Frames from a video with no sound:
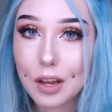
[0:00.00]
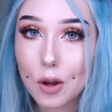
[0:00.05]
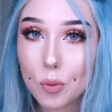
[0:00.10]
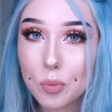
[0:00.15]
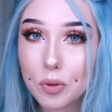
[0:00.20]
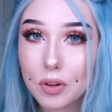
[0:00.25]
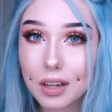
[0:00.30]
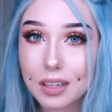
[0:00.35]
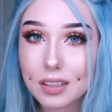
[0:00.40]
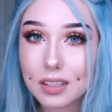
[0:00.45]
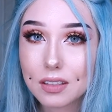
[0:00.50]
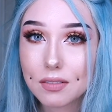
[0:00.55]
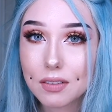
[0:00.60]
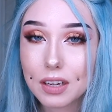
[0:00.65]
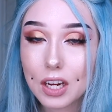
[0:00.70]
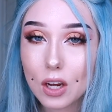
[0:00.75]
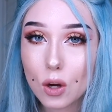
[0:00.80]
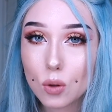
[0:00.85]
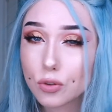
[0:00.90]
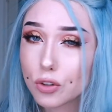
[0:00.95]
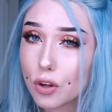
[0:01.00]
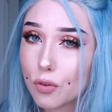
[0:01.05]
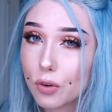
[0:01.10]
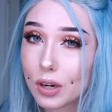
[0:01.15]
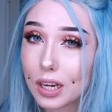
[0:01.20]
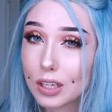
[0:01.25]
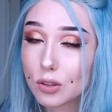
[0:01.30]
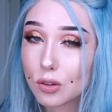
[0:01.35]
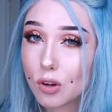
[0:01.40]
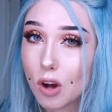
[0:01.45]
I hope you liked this video. Don't
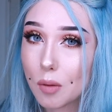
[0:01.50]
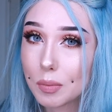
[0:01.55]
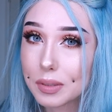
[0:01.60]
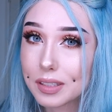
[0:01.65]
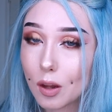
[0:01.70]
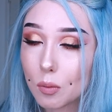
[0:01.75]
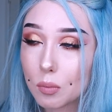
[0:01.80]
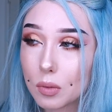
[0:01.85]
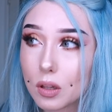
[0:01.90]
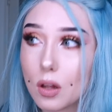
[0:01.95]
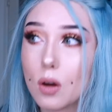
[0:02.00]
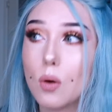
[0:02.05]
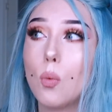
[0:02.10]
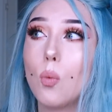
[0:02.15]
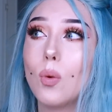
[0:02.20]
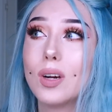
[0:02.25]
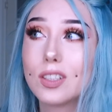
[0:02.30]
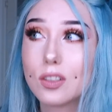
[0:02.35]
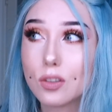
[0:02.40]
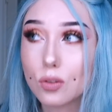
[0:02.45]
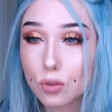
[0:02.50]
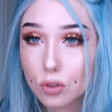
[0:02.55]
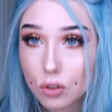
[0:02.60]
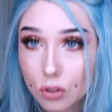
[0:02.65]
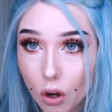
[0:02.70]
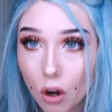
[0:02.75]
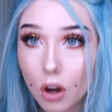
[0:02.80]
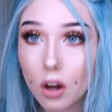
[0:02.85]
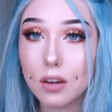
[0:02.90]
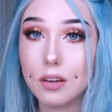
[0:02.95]
forget to comment down below what you
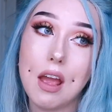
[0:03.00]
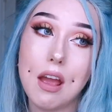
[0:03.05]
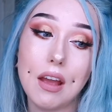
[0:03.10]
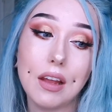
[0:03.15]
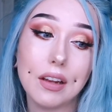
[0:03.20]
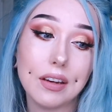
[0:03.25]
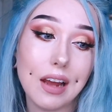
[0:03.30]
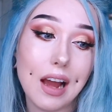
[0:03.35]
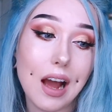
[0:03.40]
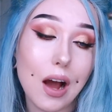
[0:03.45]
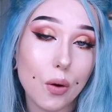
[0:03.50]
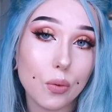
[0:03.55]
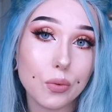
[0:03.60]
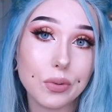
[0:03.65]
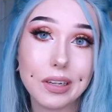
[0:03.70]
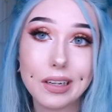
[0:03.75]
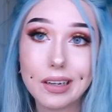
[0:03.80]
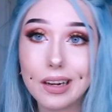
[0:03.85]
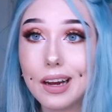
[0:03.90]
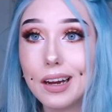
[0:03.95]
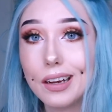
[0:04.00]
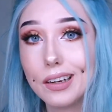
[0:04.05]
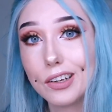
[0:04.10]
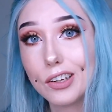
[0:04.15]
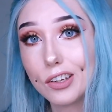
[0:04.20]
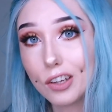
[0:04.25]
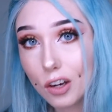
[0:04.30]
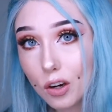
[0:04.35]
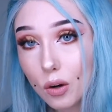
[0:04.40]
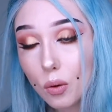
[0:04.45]
thought and how did I
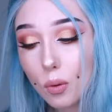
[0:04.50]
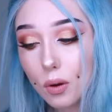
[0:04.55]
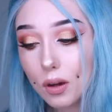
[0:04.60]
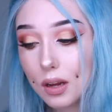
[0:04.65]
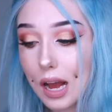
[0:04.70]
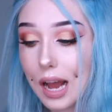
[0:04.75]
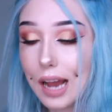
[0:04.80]
do.